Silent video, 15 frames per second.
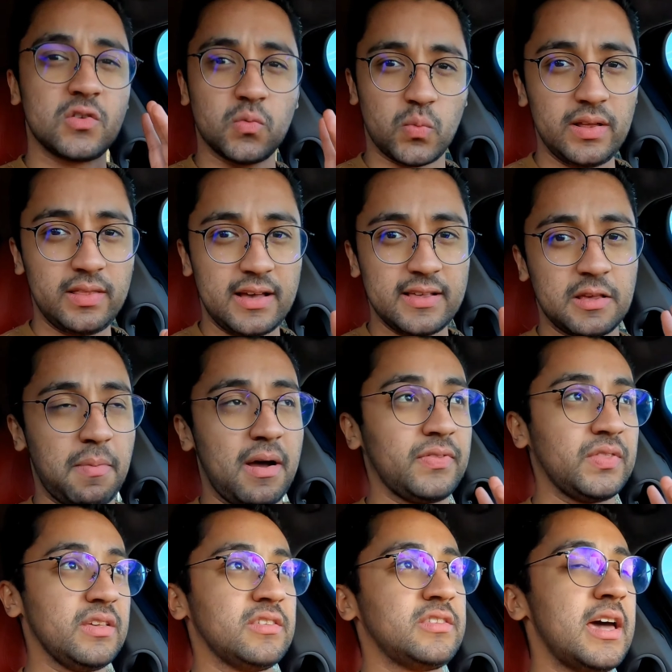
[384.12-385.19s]
you guys to realize
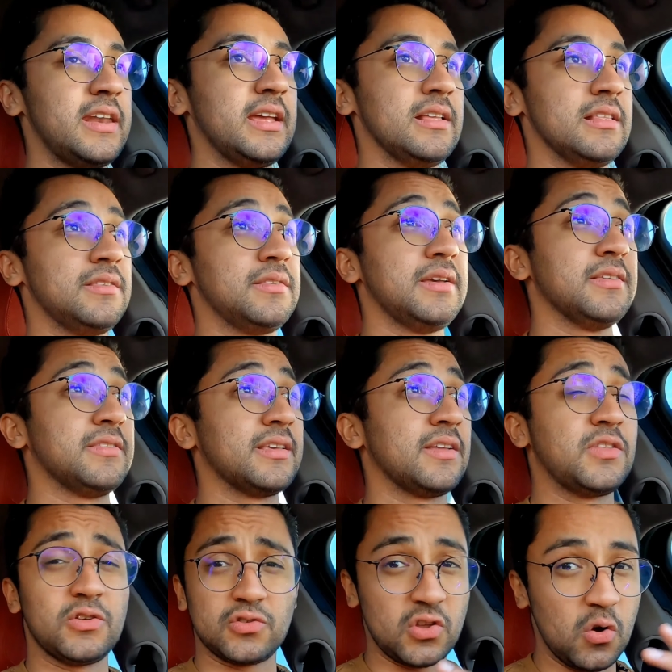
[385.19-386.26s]
about these settings is
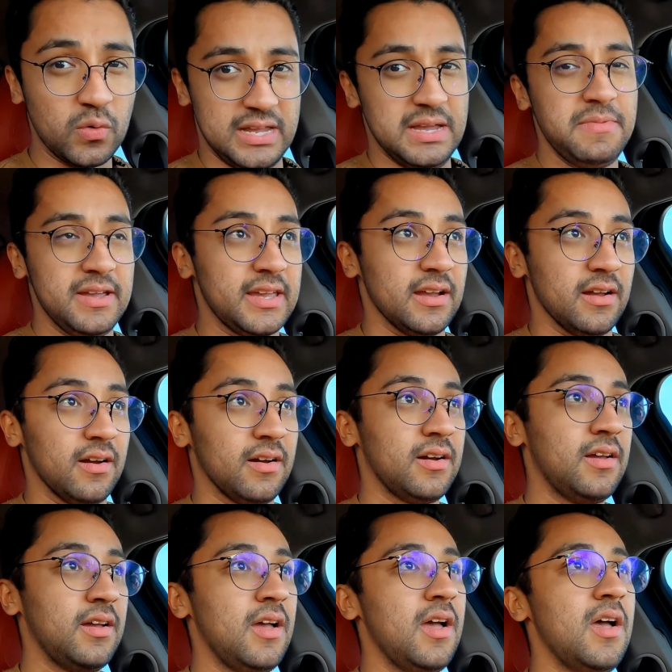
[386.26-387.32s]
that there's no gimmick
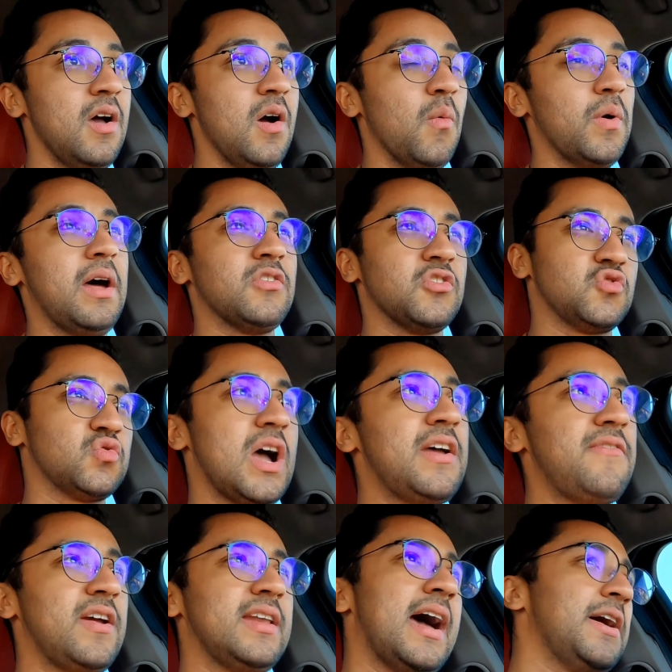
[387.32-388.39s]
here. When I was
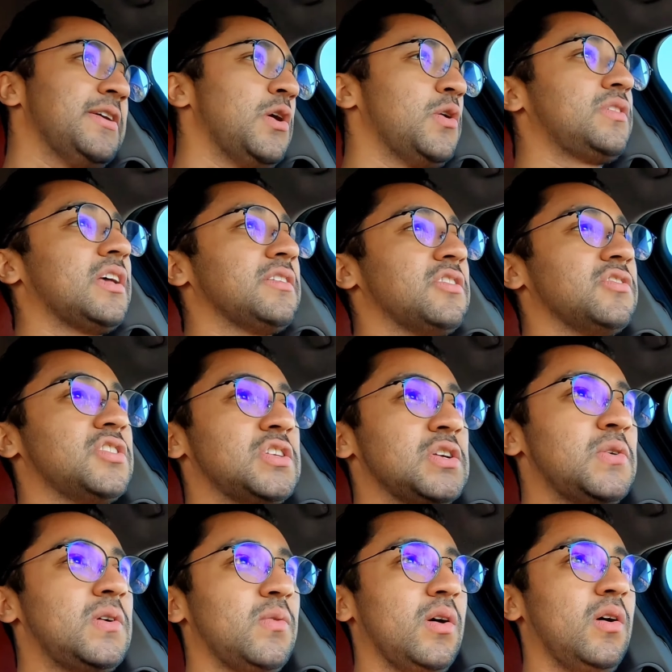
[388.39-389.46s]
driving, I noticed that the
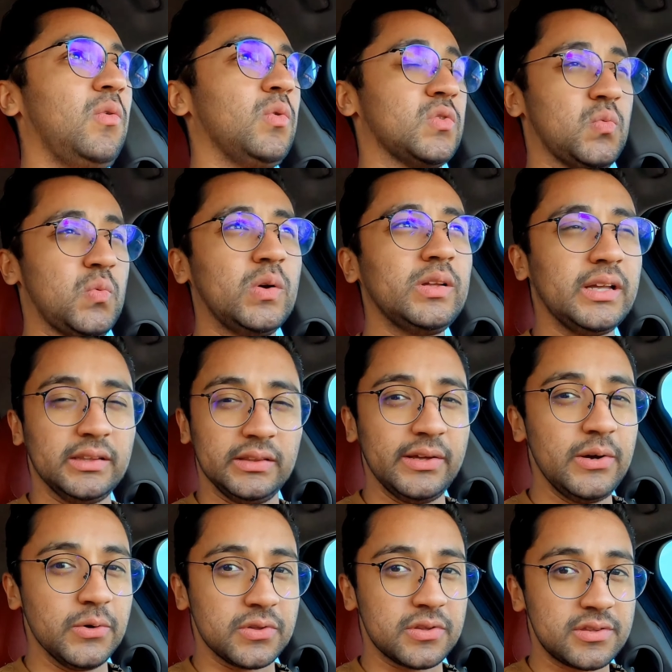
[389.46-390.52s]
steering wheel was really
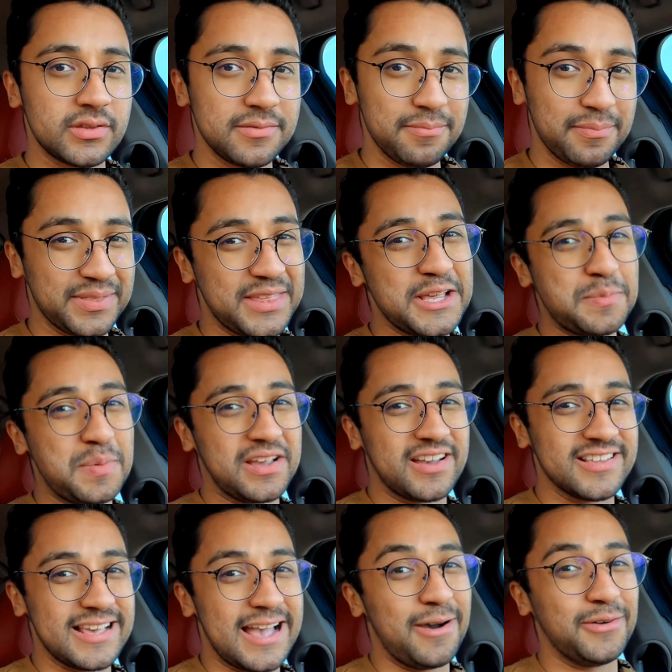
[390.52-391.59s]
loose, but that's
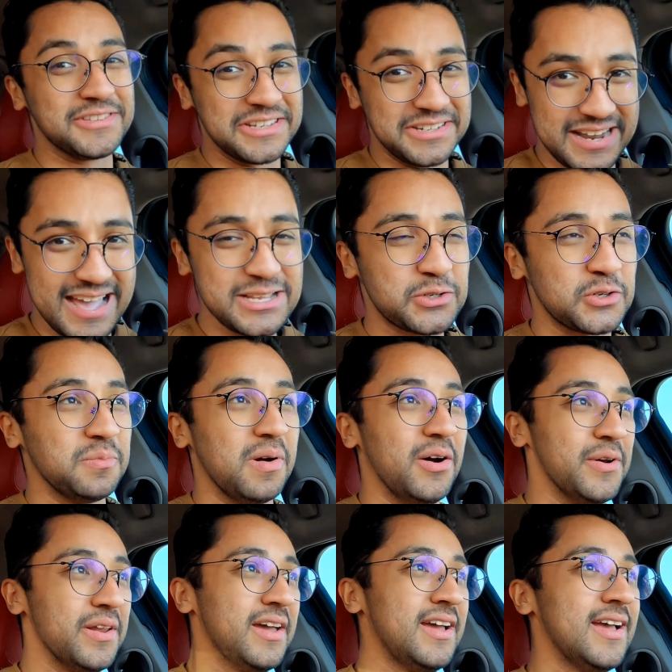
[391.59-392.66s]
because I was in natural
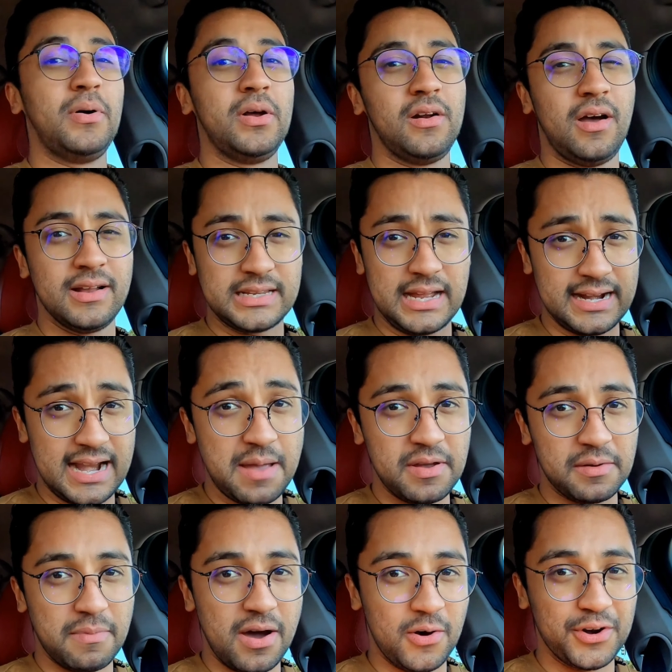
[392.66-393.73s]
mode. I put it on
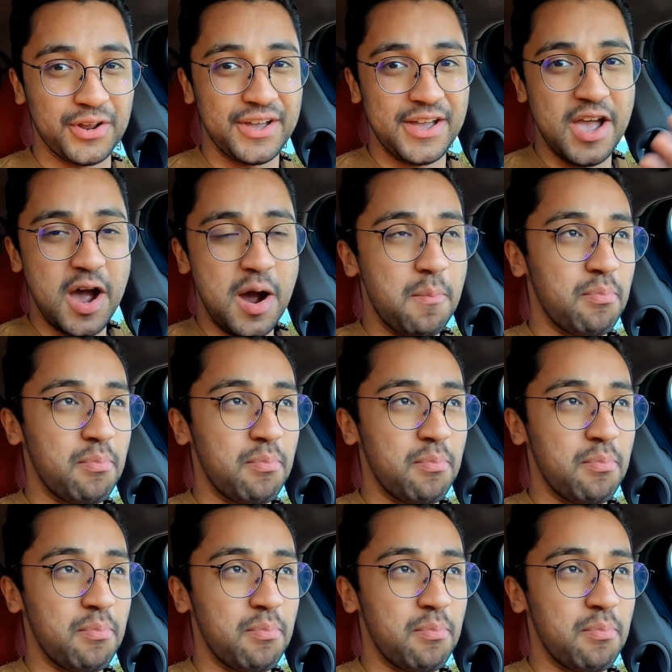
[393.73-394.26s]
dynamic mode,